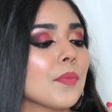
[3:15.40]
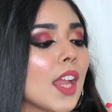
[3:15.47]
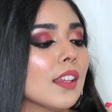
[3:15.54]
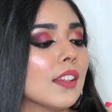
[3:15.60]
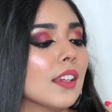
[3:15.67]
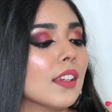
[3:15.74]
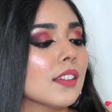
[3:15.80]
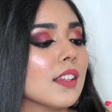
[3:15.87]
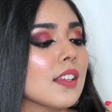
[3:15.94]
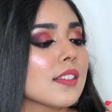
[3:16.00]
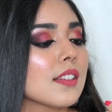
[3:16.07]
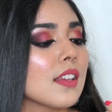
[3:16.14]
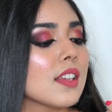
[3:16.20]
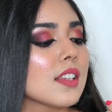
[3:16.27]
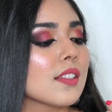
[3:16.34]
I think
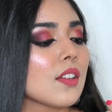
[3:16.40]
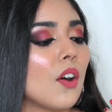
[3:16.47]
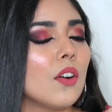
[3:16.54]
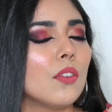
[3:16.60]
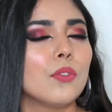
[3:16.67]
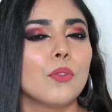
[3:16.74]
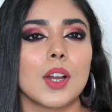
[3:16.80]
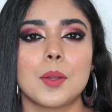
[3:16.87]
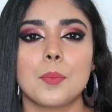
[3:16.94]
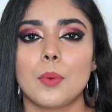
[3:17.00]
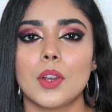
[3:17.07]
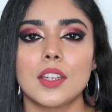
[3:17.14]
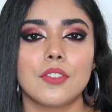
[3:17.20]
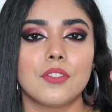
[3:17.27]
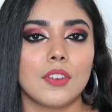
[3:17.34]
this is of
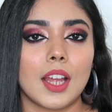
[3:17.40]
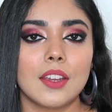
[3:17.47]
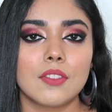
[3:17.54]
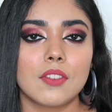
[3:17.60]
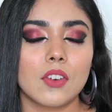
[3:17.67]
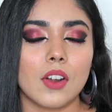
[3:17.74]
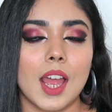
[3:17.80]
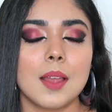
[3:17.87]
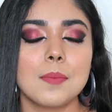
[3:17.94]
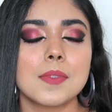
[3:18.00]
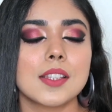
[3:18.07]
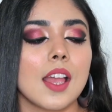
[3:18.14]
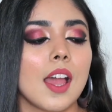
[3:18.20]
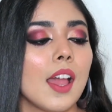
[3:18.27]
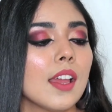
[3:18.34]
1.5
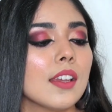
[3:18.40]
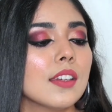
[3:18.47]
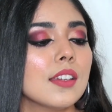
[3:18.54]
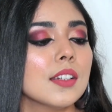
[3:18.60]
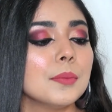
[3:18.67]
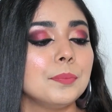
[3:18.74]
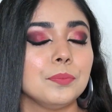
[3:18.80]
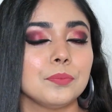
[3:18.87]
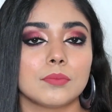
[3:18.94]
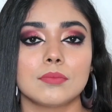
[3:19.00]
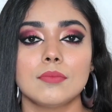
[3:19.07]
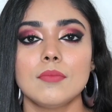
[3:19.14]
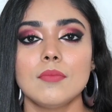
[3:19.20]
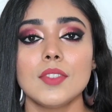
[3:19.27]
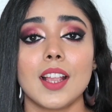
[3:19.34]
grams and
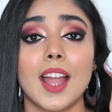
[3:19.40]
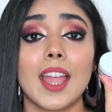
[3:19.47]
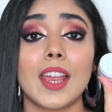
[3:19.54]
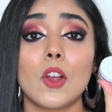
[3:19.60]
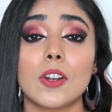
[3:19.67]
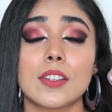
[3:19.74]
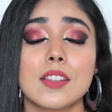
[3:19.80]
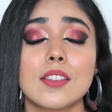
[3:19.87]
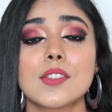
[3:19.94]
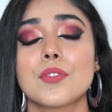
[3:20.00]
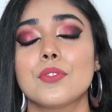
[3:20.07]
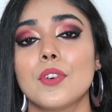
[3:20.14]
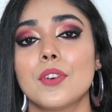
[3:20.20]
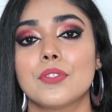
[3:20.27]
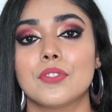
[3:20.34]
I got this
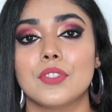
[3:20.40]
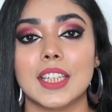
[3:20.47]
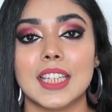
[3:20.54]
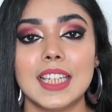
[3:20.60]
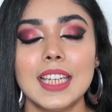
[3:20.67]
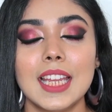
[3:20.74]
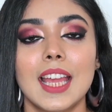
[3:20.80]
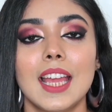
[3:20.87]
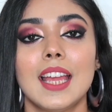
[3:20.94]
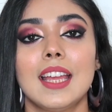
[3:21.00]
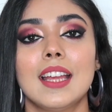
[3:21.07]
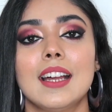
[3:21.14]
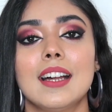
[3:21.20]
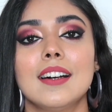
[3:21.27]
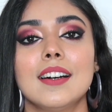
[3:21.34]
for free.
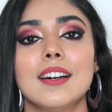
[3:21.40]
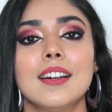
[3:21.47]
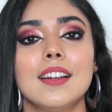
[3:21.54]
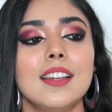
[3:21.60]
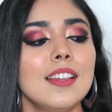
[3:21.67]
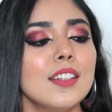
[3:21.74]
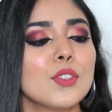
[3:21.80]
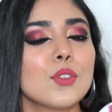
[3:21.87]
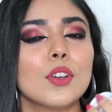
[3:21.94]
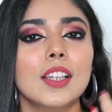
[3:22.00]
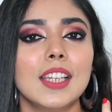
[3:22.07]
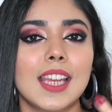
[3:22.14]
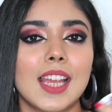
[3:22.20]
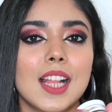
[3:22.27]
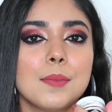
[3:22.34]
It
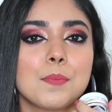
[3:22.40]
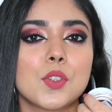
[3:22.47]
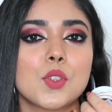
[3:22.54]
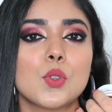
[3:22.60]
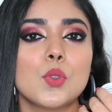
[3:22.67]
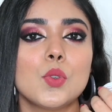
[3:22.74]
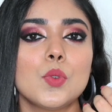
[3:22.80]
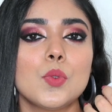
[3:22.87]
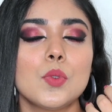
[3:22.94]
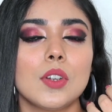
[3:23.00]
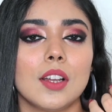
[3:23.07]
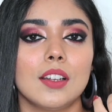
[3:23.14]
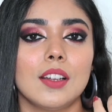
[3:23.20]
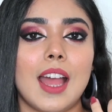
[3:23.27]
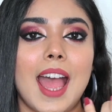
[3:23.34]
really helps to
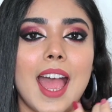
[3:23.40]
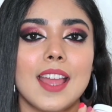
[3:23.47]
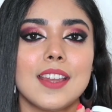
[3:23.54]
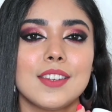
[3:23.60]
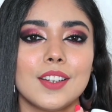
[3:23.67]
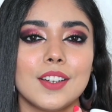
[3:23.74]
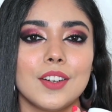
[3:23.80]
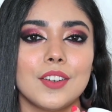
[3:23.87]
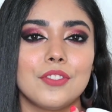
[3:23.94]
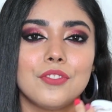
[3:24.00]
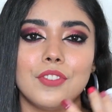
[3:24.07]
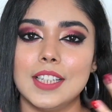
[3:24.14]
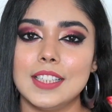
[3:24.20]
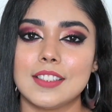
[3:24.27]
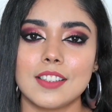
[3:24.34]
add a
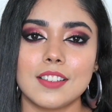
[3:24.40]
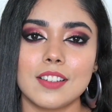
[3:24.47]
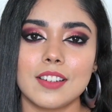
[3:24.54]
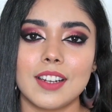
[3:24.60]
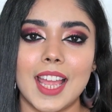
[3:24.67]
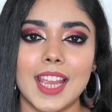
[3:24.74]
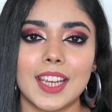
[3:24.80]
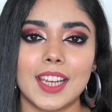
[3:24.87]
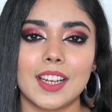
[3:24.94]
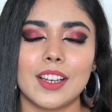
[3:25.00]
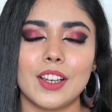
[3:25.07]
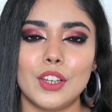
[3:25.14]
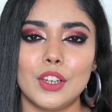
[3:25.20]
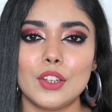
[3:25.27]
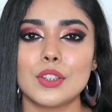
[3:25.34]
filter like
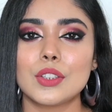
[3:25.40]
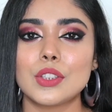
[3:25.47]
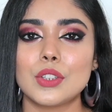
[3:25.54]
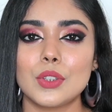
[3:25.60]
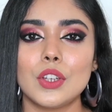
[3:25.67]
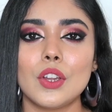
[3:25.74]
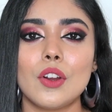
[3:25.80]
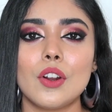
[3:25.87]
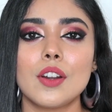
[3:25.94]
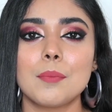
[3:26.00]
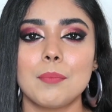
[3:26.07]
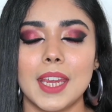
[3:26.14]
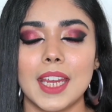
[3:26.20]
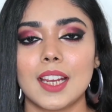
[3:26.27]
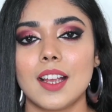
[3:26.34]
look to your
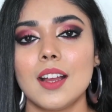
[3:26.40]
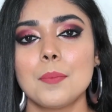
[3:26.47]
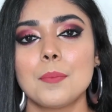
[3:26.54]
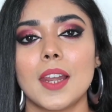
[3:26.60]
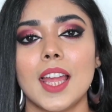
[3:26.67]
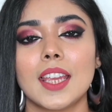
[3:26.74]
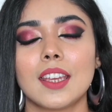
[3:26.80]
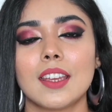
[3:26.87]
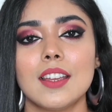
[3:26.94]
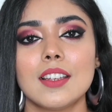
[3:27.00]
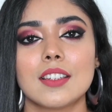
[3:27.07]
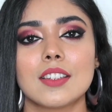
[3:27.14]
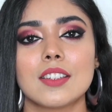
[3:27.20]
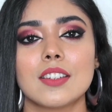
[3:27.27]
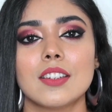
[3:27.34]
makeup, like
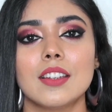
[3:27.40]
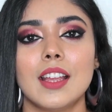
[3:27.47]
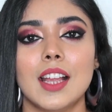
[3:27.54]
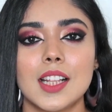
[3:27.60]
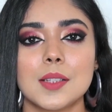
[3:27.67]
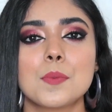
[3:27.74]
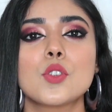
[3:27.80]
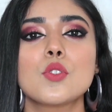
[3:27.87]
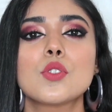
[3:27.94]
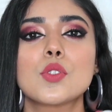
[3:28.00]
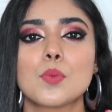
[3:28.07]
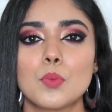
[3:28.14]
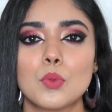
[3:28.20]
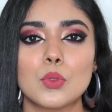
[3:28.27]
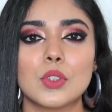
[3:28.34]
it helps to
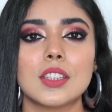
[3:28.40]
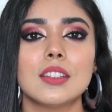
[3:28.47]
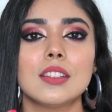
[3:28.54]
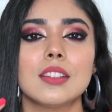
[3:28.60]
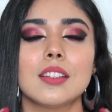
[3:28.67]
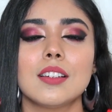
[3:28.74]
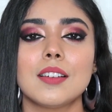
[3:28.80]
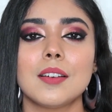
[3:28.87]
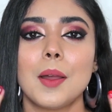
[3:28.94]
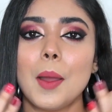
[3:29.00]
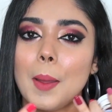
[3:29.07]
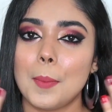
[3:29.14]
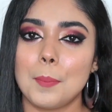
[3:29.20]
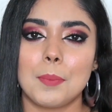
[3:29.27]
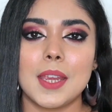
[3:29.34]
smoothen the
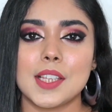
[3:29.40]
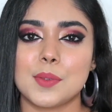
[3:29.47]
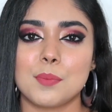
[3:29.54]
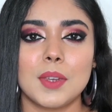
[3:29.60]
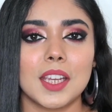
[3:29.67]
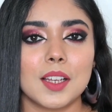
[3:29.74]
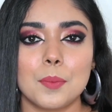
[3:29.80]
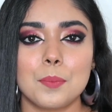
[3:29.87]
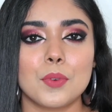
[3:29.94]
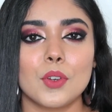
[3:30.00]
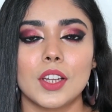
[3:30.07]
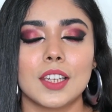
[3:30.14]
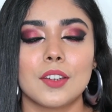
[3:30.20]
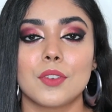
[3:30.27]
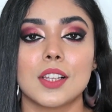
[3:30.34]
base makeup
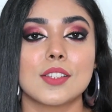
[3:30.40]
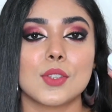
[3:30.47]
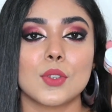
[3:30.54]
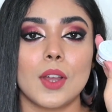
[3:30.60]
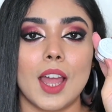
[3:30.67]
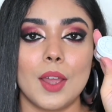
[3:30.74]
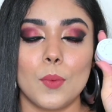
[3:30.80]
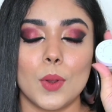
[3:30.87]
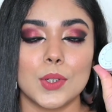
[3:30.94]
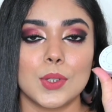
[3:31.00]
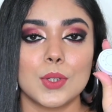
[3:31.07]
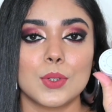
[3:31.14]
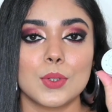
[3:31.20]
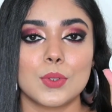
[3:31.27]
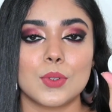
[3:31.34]
really well. So I
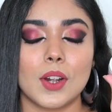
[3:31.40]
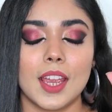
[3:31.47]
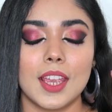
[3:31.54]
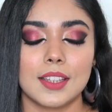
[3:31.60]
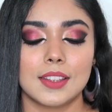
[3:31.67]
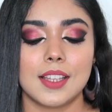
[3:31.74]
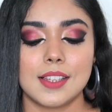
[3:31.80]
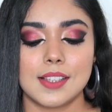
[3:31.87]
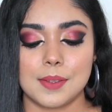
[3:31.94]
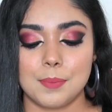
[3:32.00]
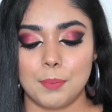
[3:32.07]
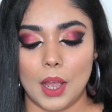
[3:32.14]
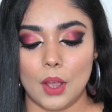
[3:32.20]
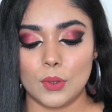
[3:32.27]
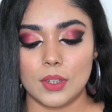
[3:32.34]
wanted to try this
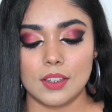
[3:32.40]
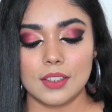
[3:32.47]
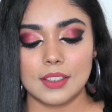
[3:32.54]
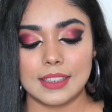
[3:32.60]
powder.